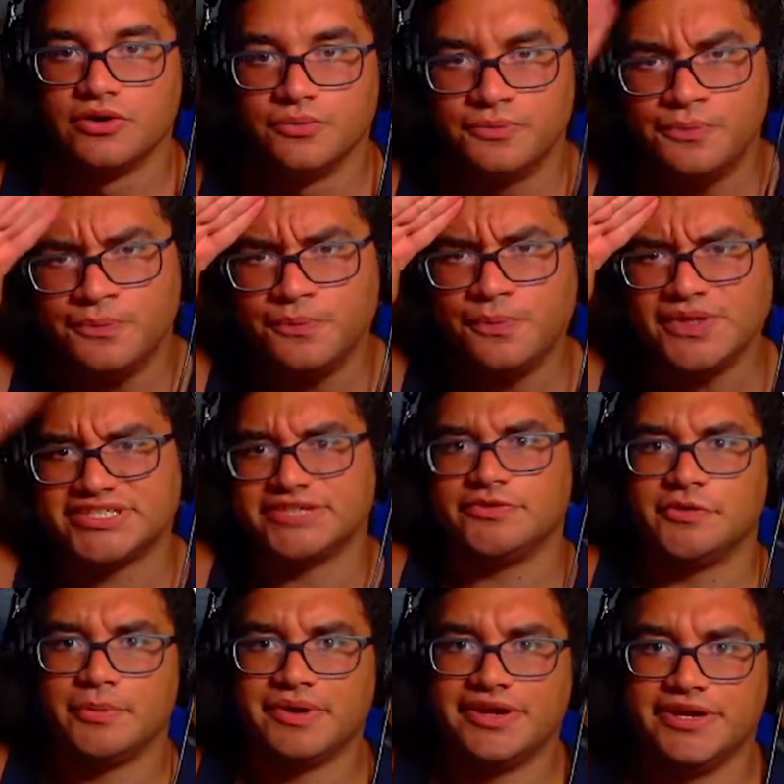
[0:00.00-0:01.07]
What's up,
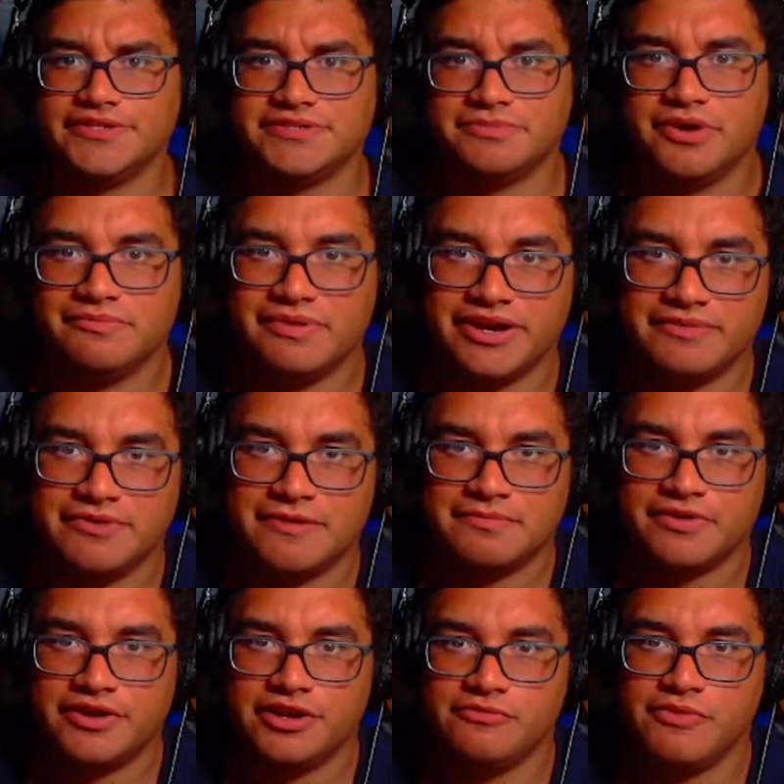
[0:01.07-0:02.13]
everybody? It's your boy
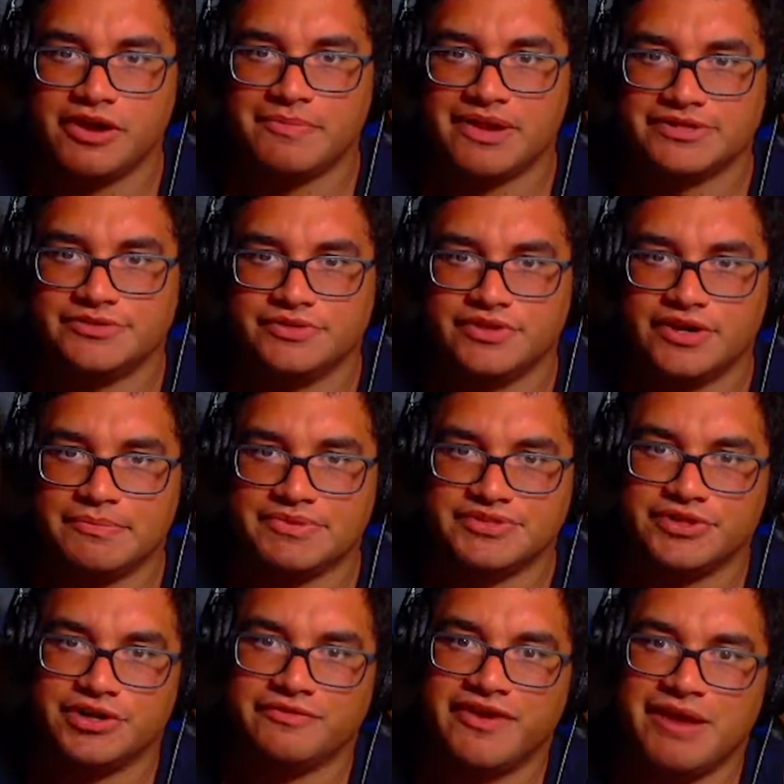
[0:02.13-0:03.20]
Brandenthebarbarian. Welcome back to another episode
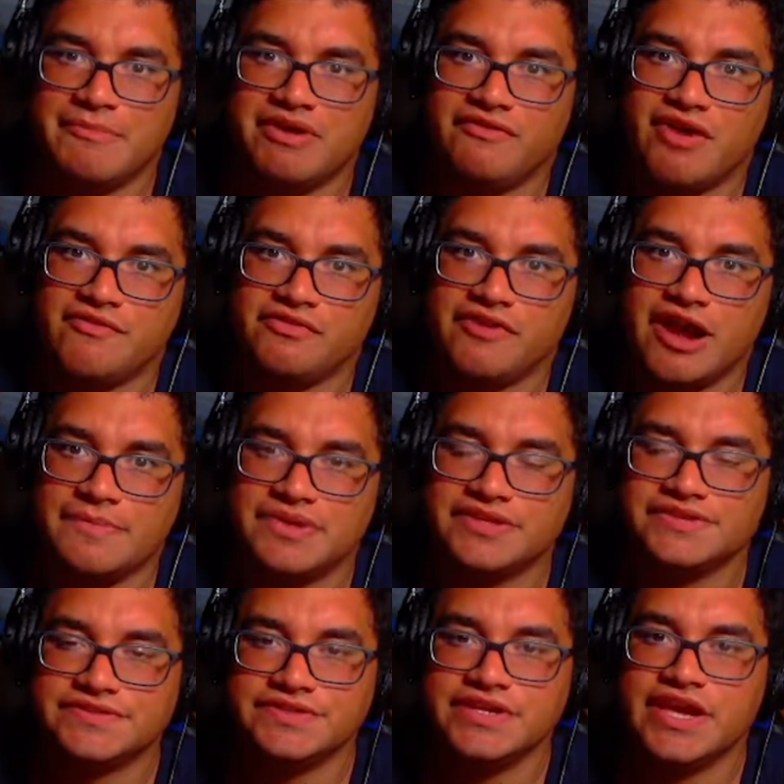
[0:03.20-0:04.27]
of Rayman, Raving,
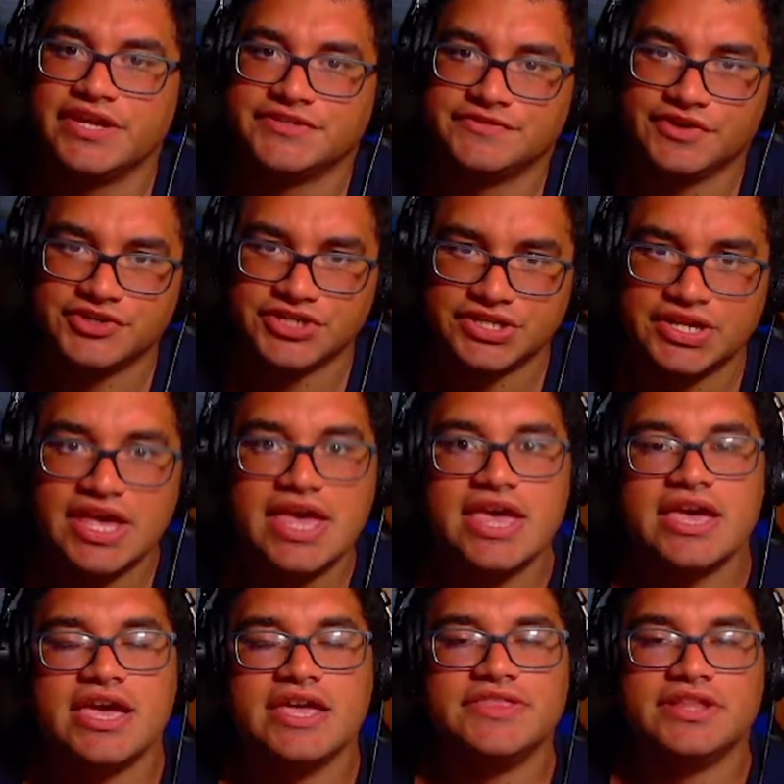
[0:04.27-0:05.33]
Rabbids DS version.
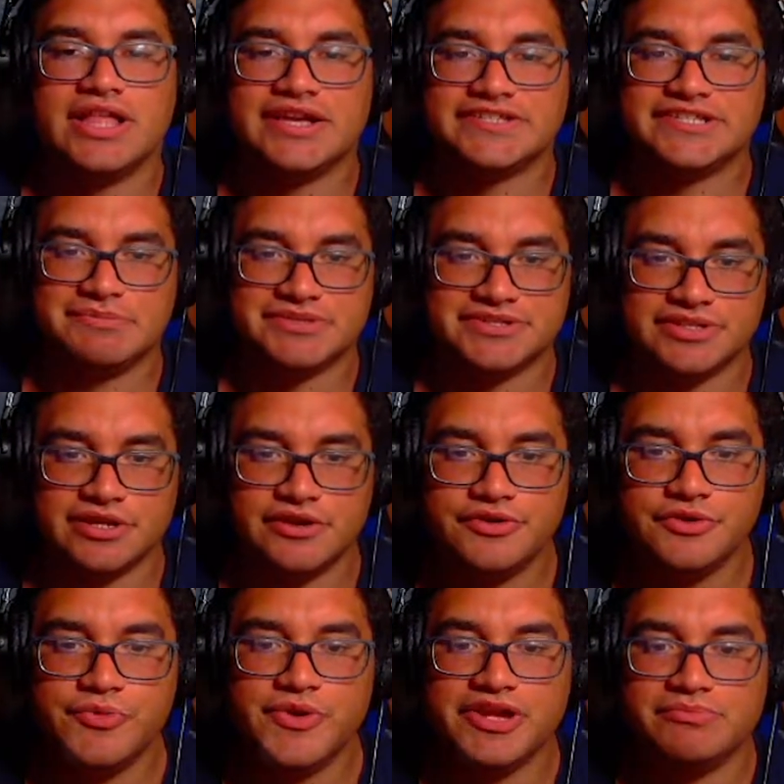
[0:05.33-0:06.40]
In the last
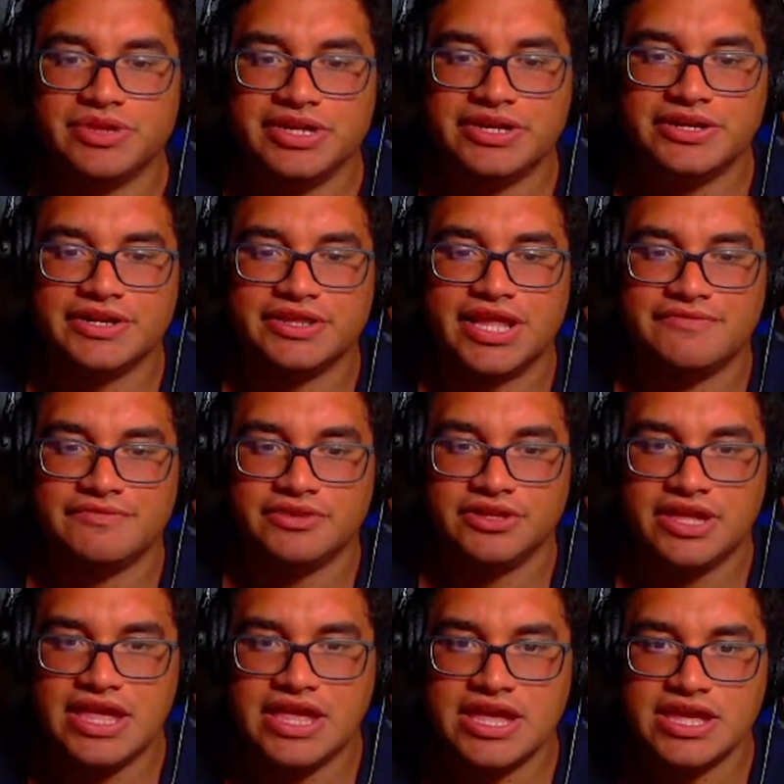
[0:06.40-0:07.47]
episode, we completed a level
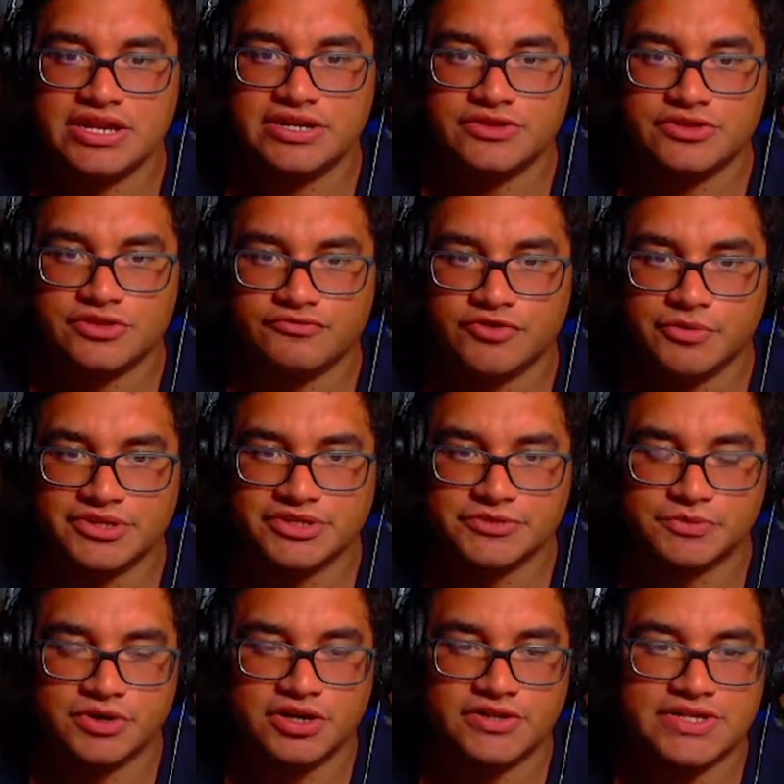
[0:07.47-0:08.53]
in the Ruins
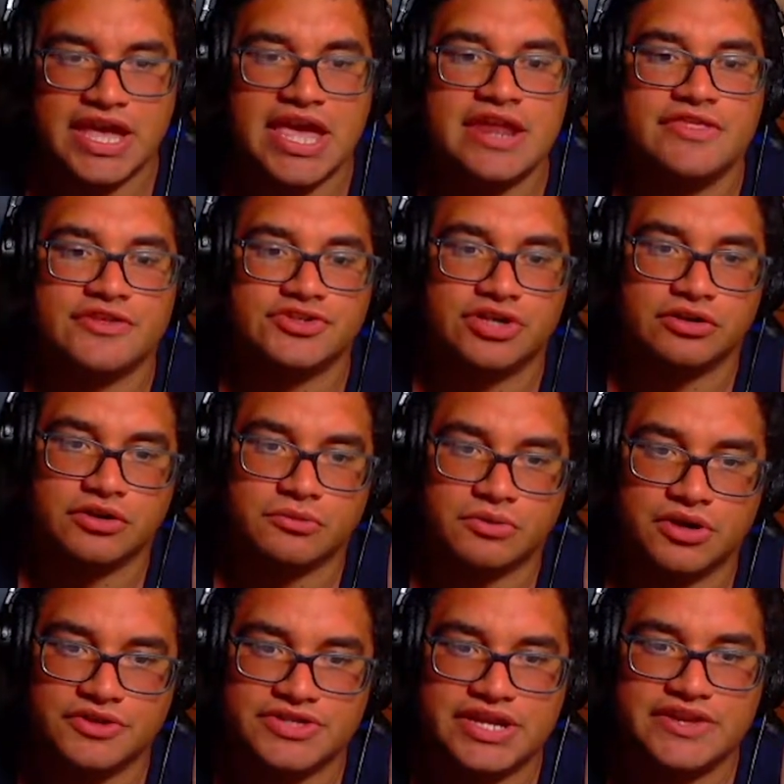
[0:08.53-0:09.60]
world and in the Jungle
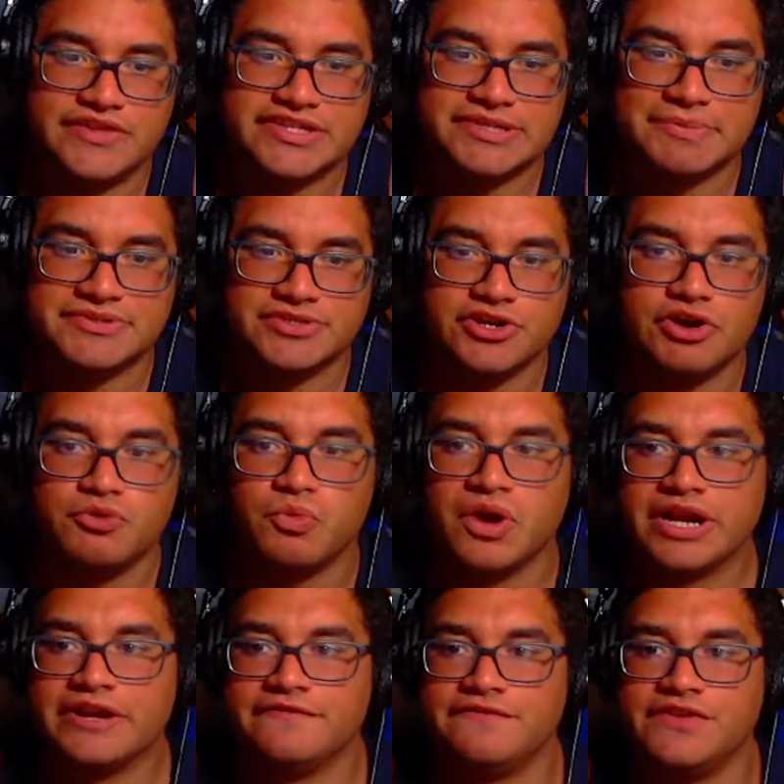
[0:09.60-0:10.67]
world, and in this episode, we're
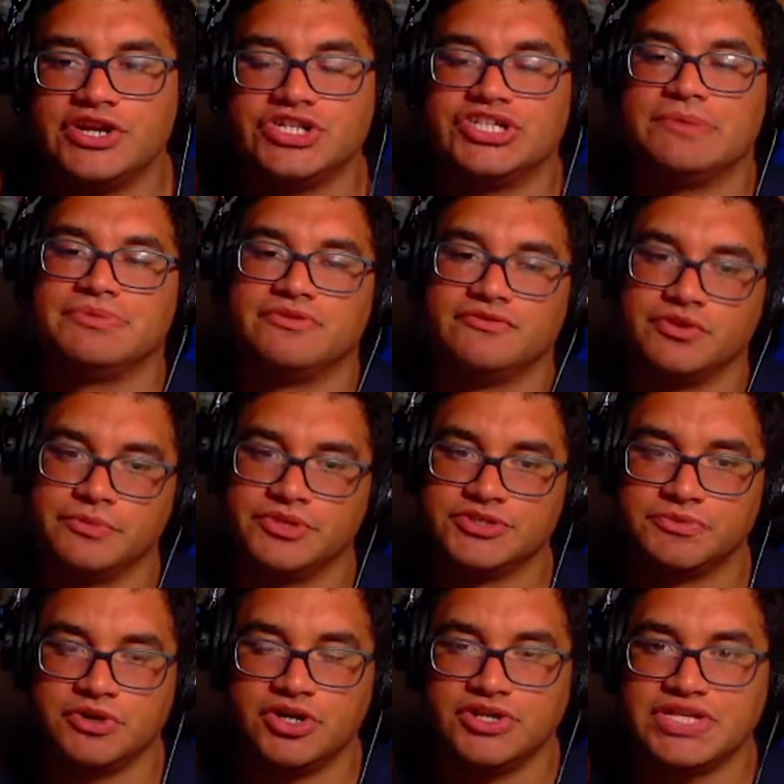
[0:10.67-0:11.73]
gonna finish up the Ruins
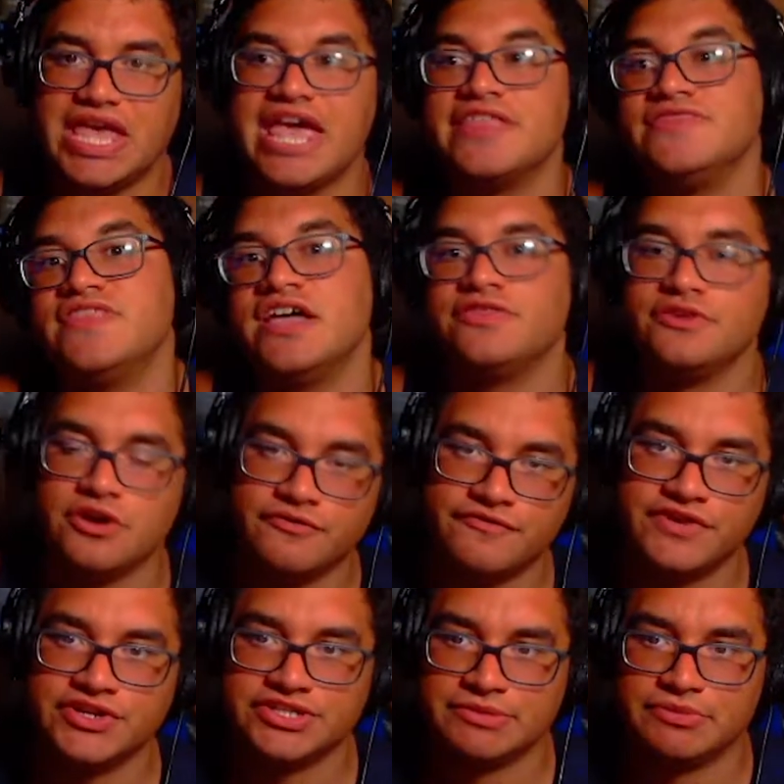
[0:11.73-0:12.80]
world and then go
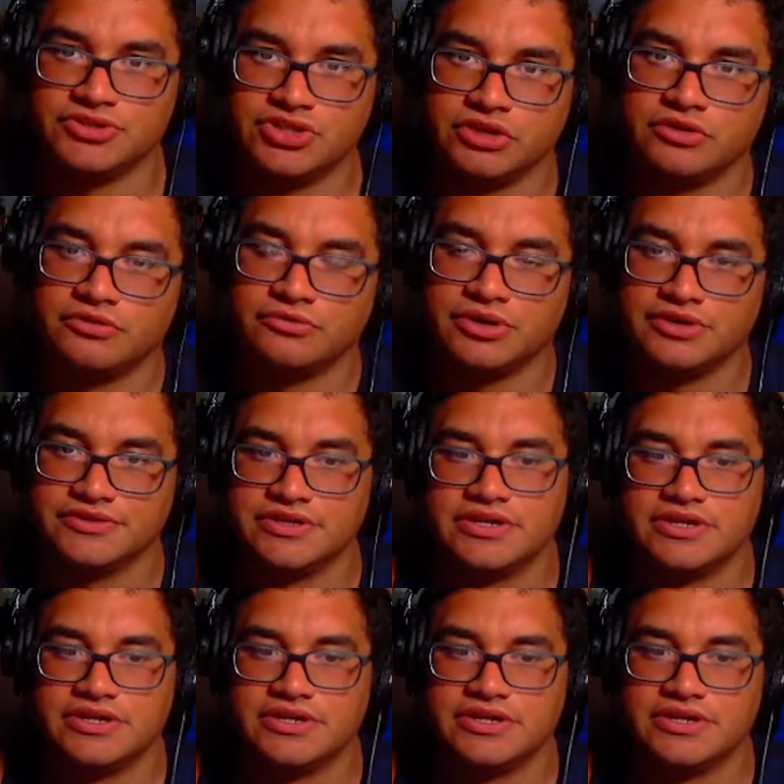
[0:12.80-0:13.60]
finish up the Jungle world.